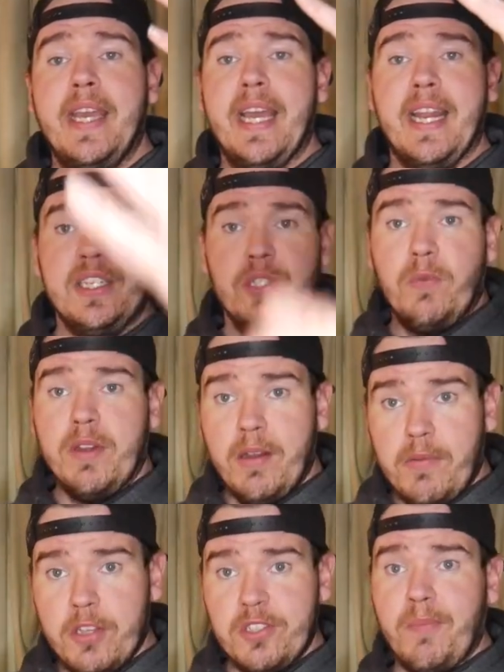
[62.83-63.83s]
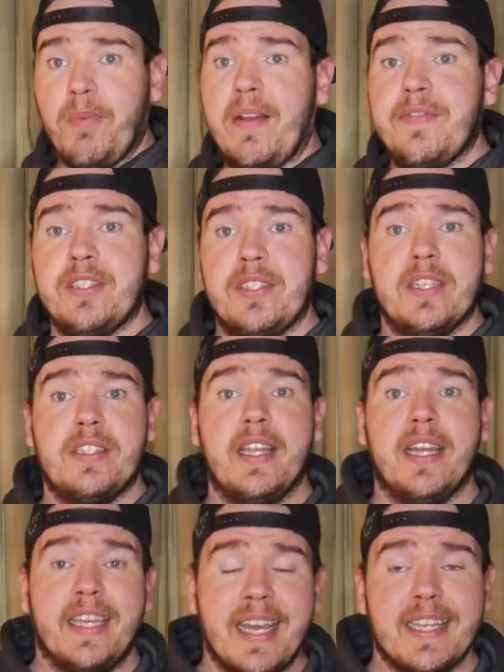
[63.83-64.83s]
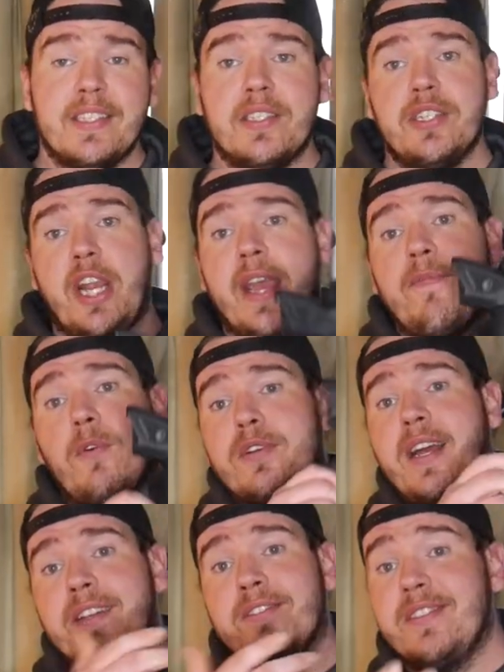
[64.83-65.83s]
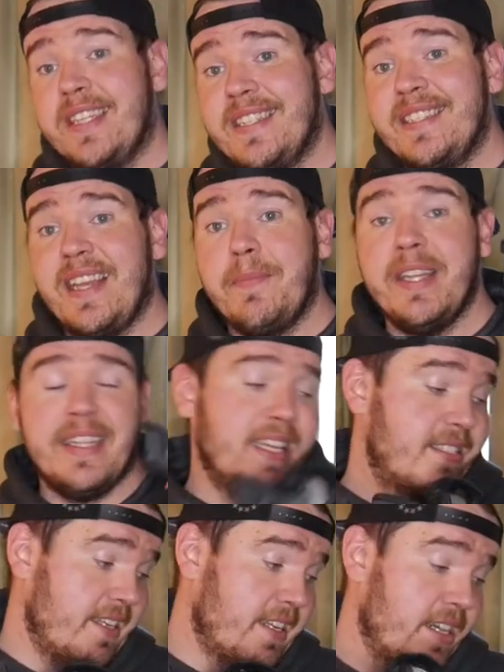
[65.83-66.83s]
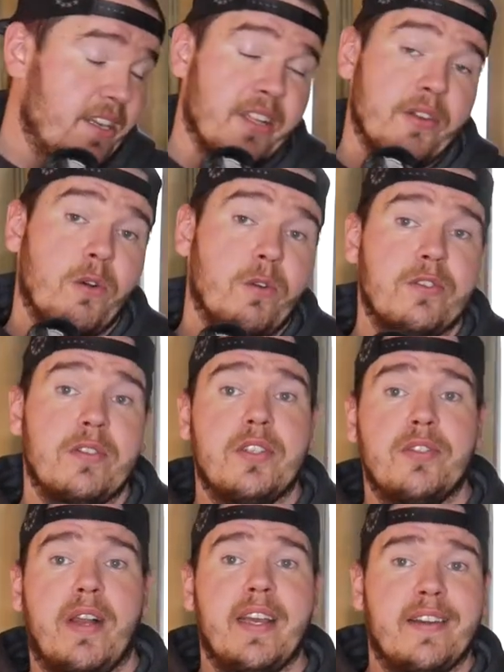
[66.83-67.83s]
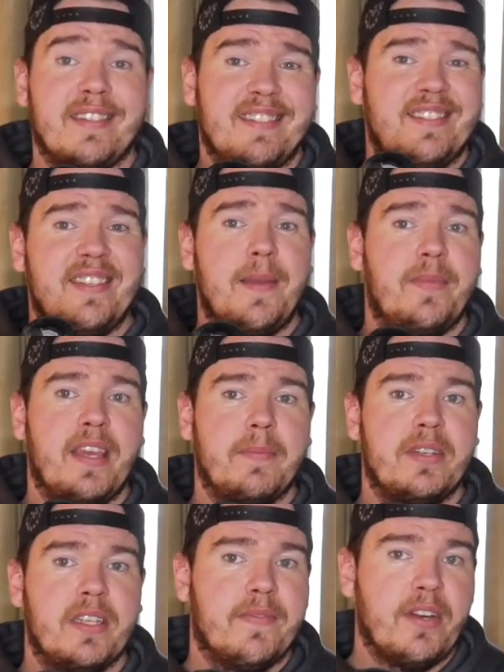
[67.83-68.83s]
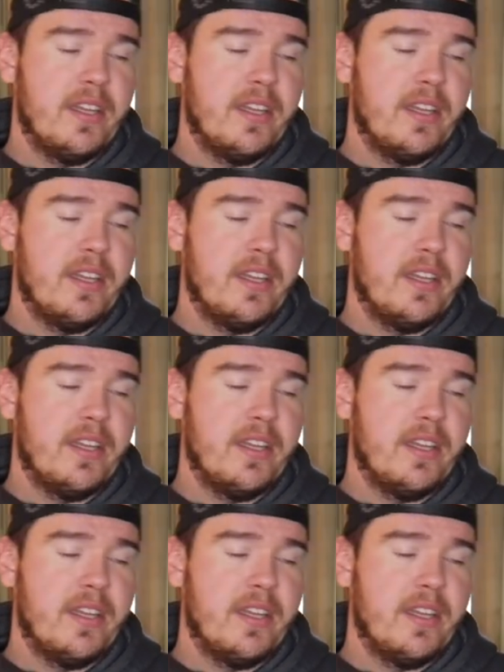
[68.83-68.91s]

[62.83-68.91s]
and I just want to also preface this that yes, JM4 Tactical did send me this and another holster to try out. It's the same thing but different